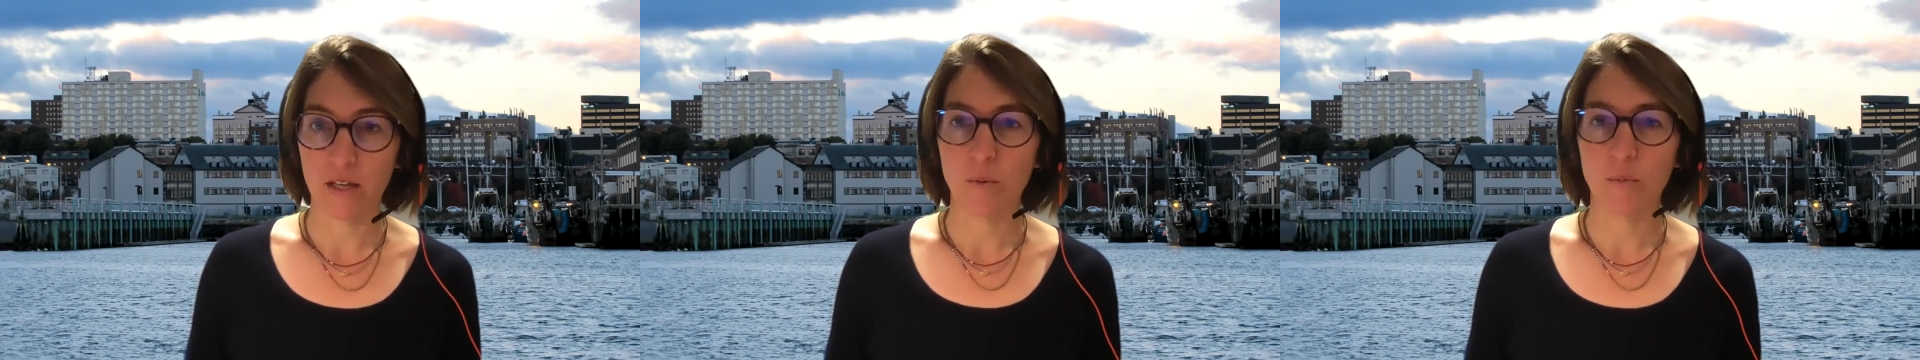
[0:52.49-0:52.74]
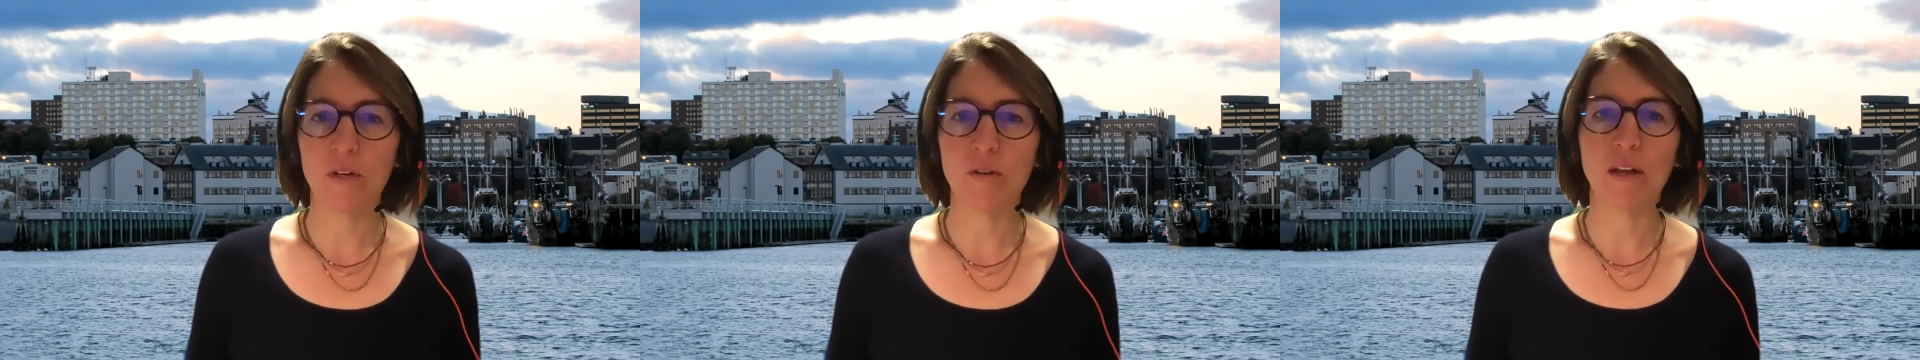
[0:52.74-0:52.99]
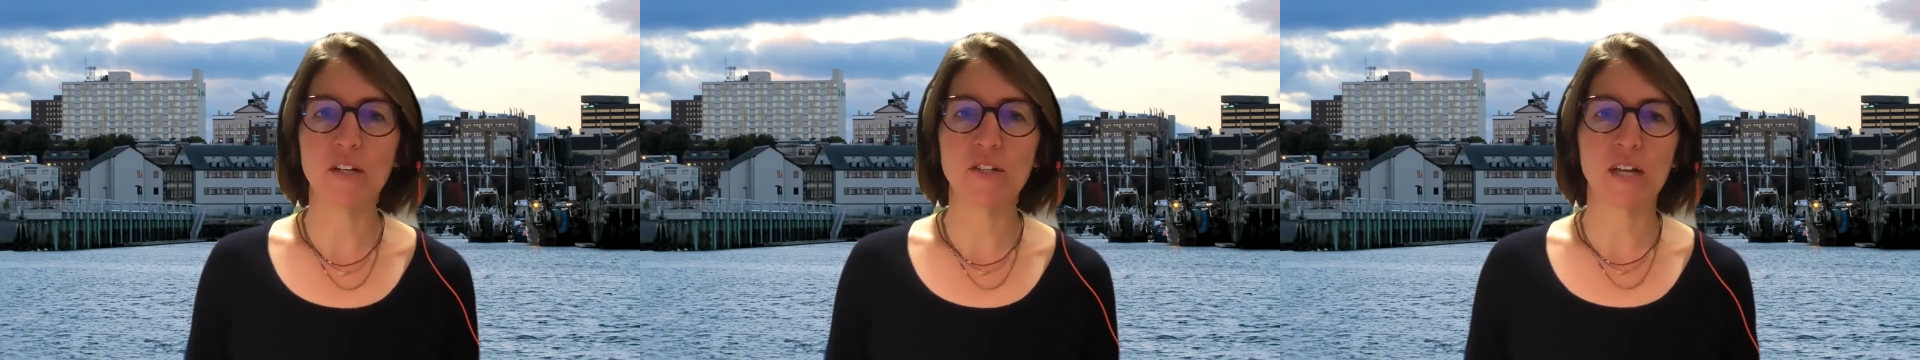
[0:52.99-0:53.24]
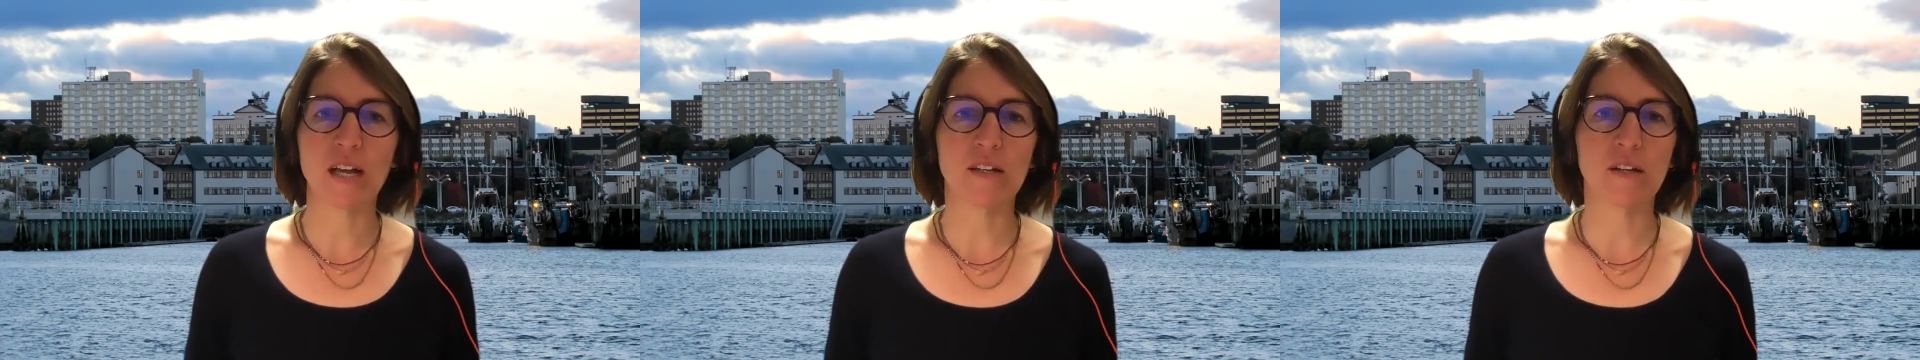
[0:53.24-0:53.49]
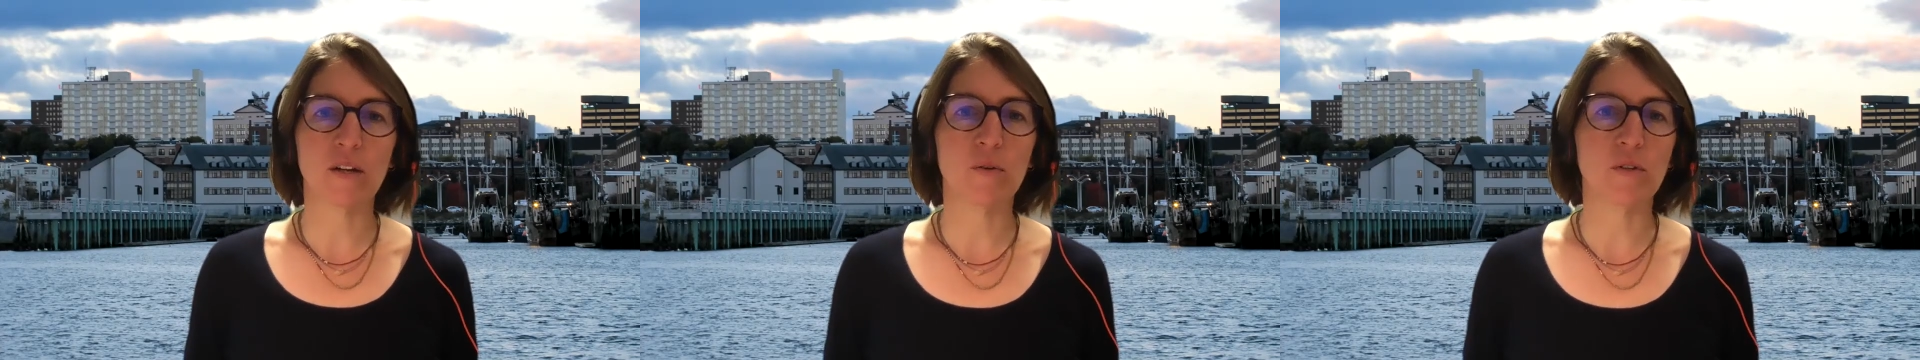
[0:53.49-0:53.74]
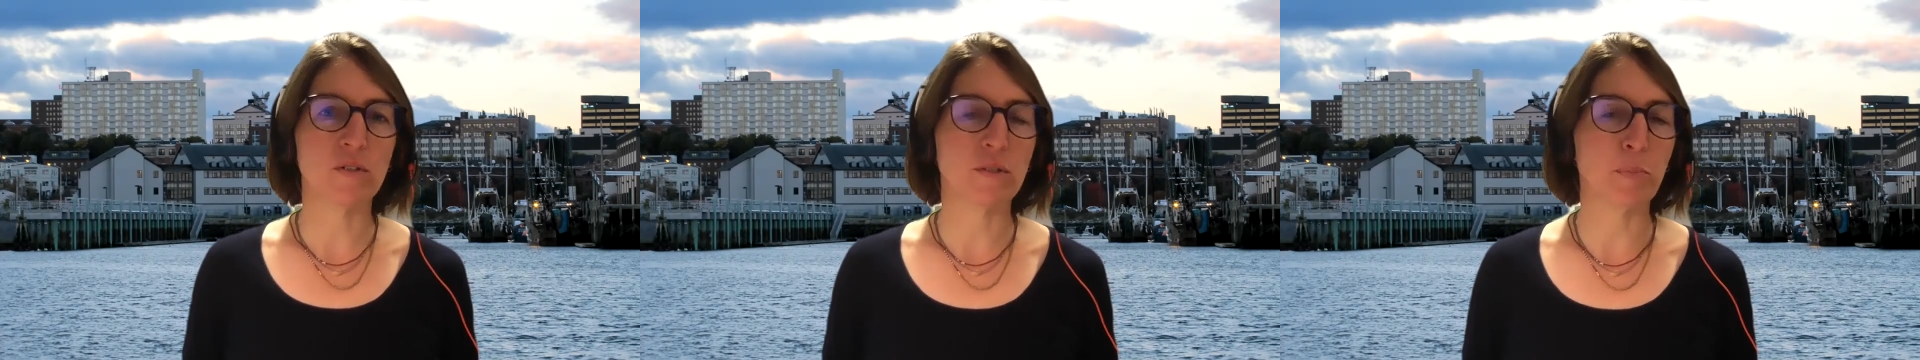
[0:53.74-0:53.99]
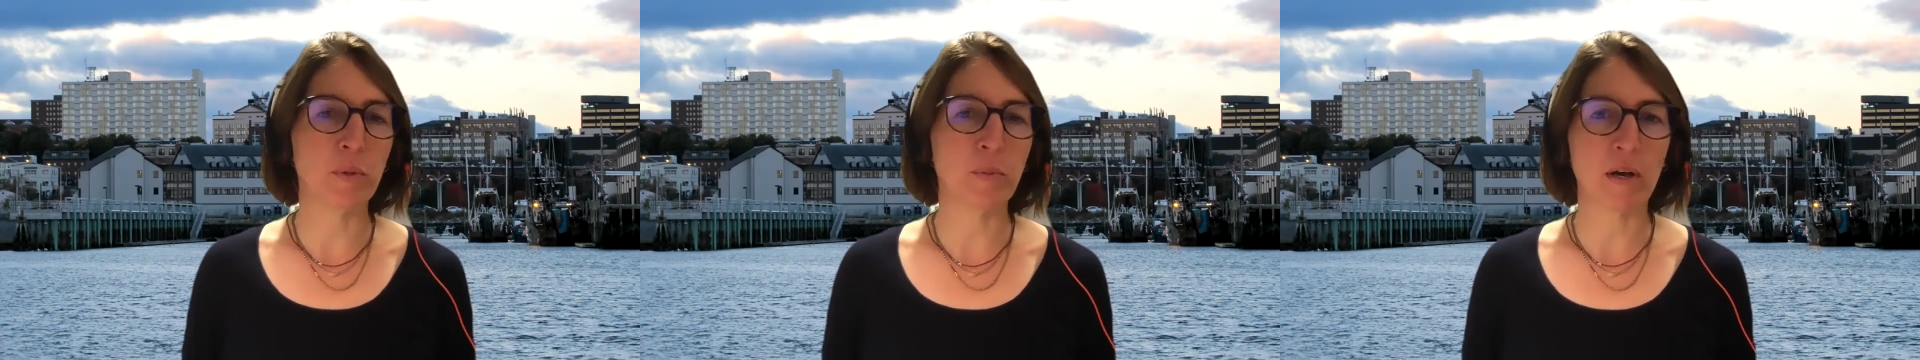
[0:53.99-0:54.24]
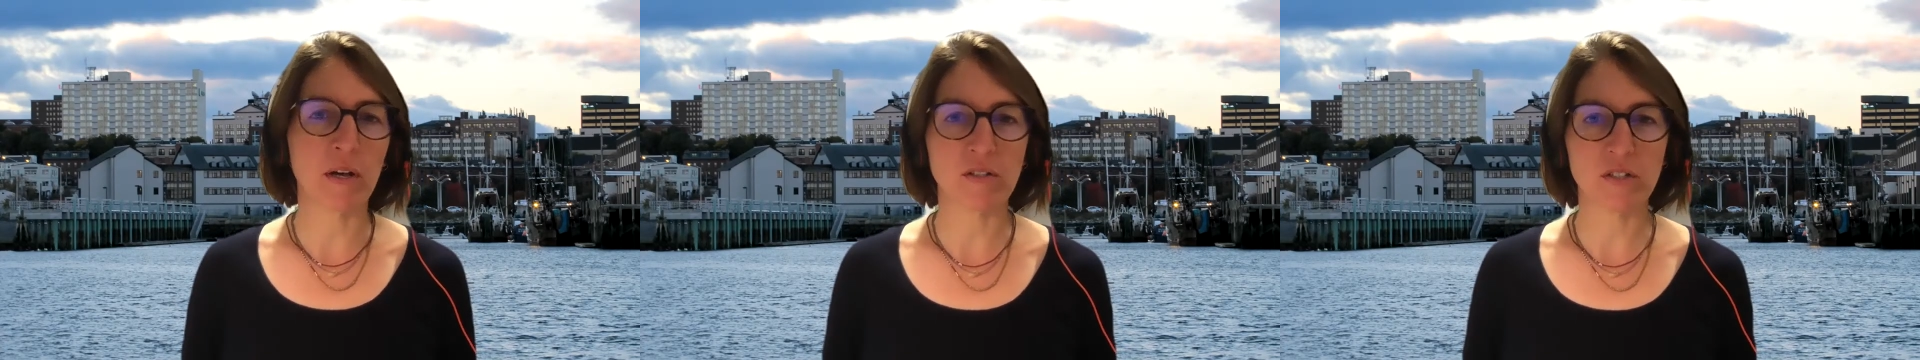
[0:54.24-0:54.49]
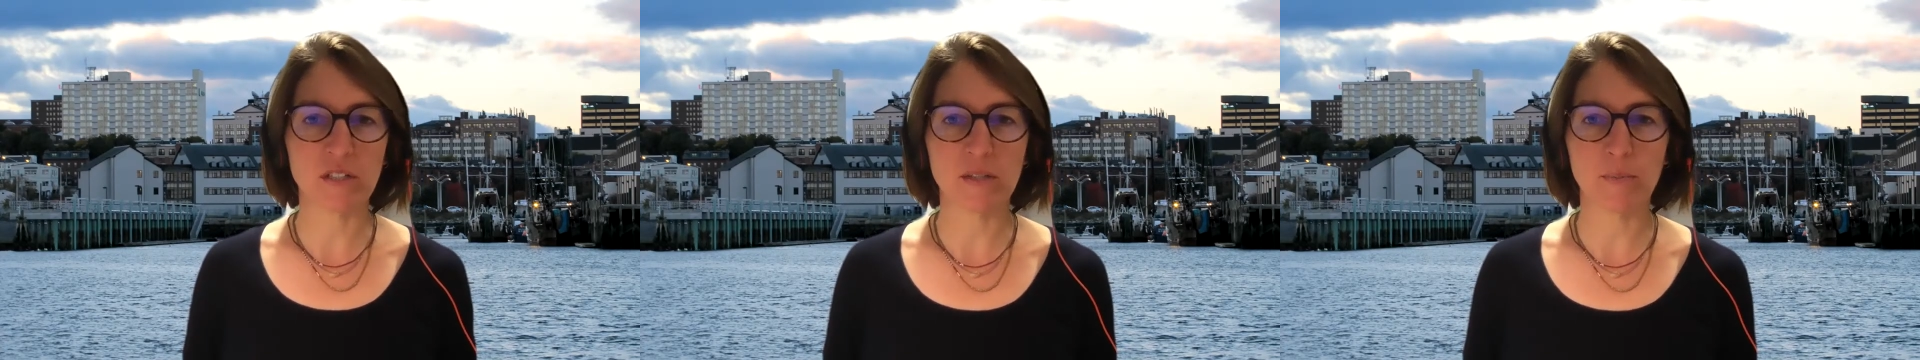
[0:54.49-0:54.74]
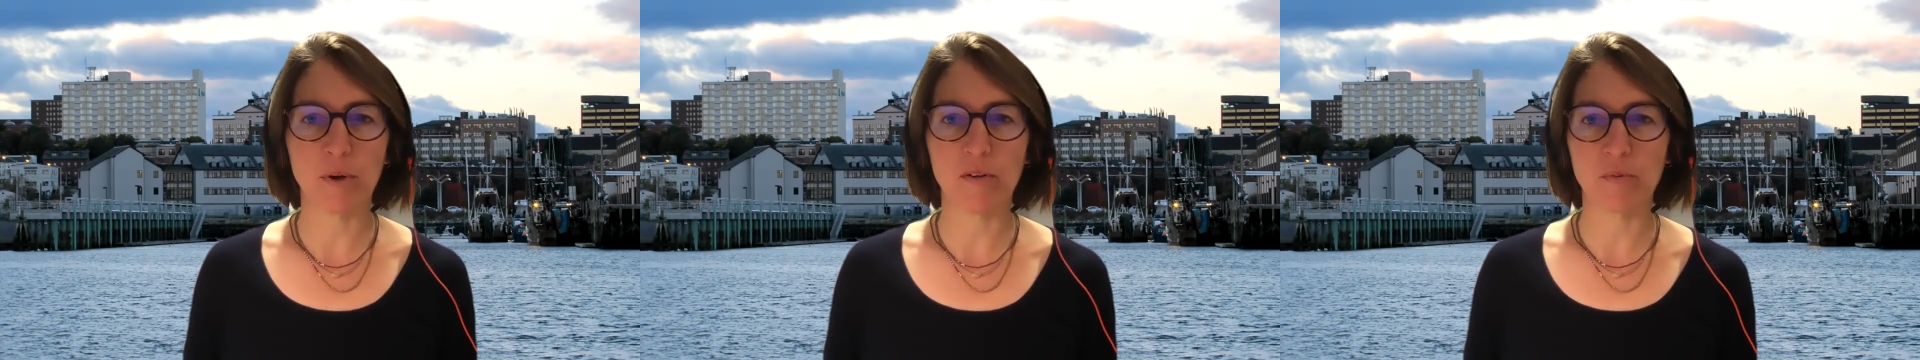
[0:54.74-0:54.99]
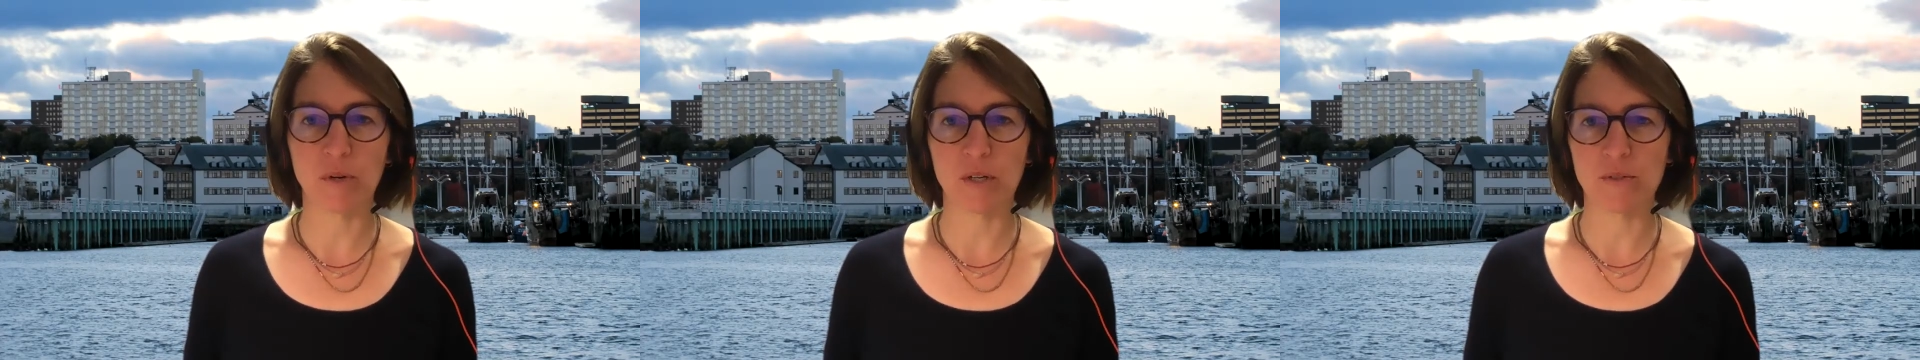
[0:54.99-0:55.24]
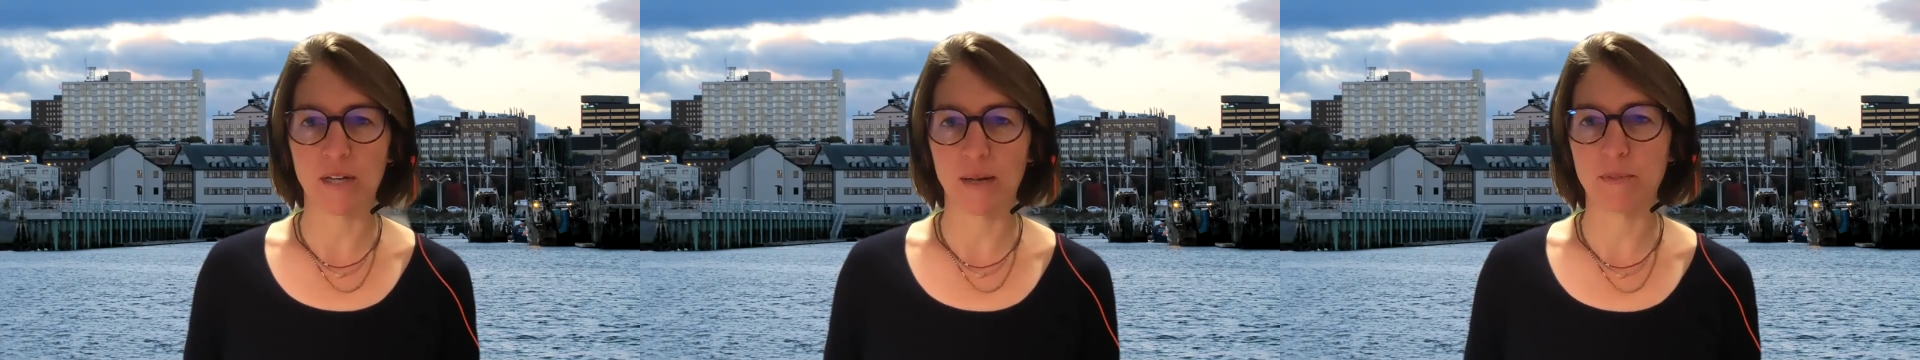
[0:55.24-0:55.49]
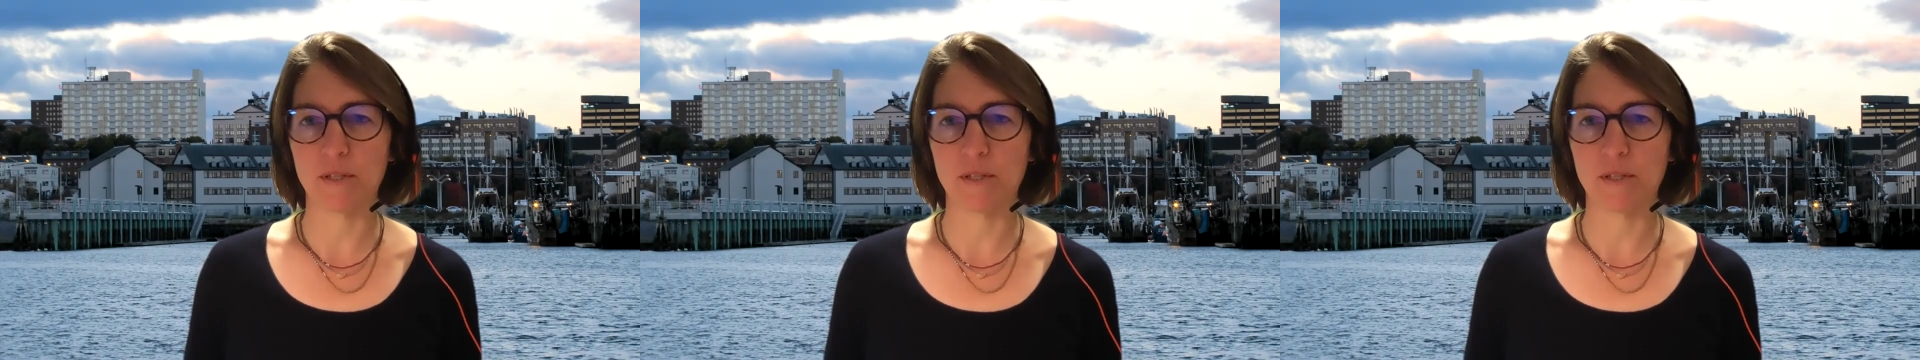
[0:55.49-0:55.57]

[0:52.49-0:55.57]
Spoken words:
When you write a chat note, use the blue box just above where you type